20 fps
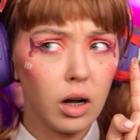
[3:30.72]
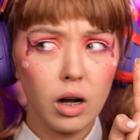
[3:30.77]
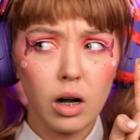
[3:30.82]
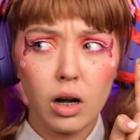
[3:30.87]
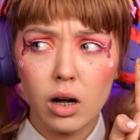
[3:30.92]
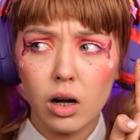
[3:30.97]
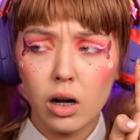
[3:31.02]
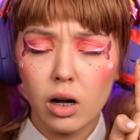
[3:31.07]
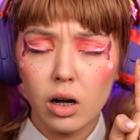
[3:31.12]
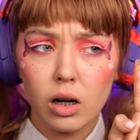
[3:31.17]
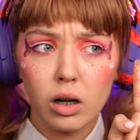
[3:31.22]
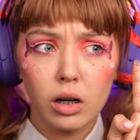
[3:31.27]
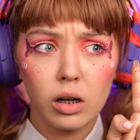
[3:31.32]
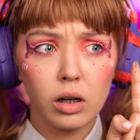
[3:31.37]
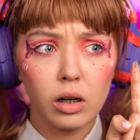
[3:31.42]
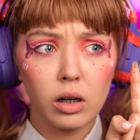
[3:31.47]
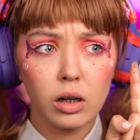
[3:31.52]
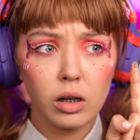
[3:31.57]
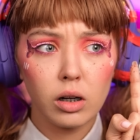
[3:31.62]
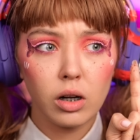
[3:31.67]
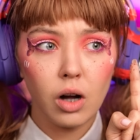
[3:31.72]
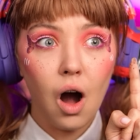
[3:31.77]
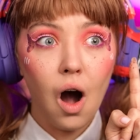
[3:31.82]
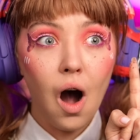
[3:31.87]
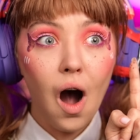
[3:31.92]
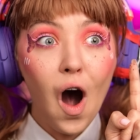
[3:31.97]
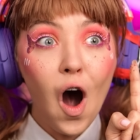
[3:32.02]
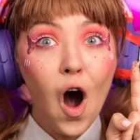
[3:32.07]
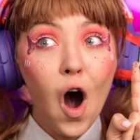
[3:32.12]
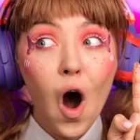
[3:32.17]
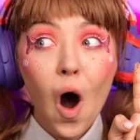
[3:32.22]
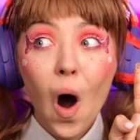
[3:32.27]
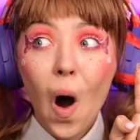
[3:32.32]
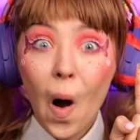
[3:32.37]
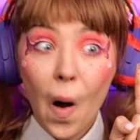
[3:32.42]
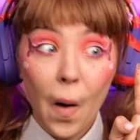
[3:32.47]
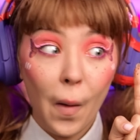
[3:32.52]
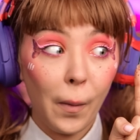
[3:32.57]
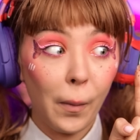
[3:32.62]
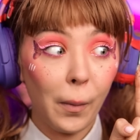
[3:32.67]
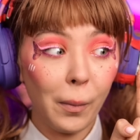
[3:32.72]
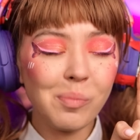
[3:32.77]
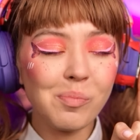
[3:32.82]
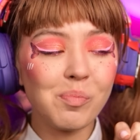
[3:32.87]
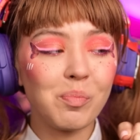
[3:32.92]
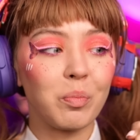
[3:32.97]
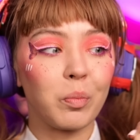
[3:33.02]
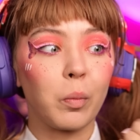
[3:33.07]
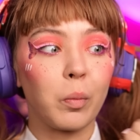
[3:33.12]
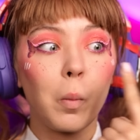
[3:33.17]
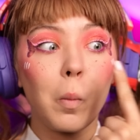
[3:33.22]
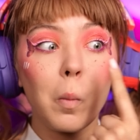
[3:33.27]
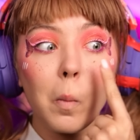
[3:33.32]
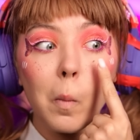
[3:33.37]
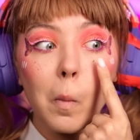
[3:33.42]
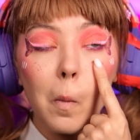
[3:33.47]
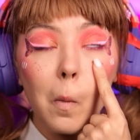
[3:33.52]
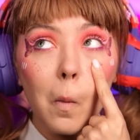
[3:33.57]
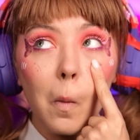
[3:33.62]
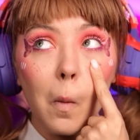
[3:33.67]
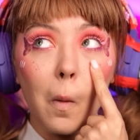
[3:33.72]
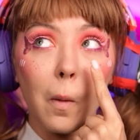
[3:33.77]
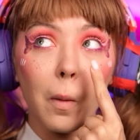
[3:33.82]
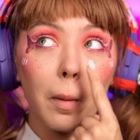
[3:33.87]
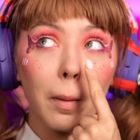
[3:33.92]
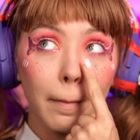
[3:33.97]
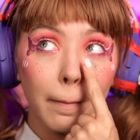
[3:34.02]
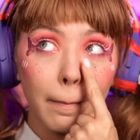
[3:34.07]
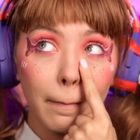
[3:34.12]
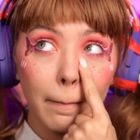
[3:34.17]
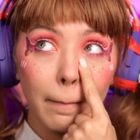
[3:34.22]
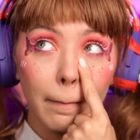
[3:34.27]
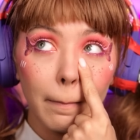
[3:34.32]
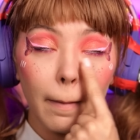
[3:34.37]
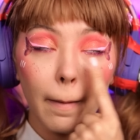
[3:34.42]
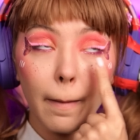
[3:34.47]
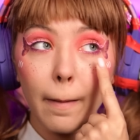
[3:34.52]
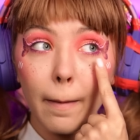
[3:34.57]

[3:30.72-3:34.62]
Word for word: is that it might get all over your face. Wow,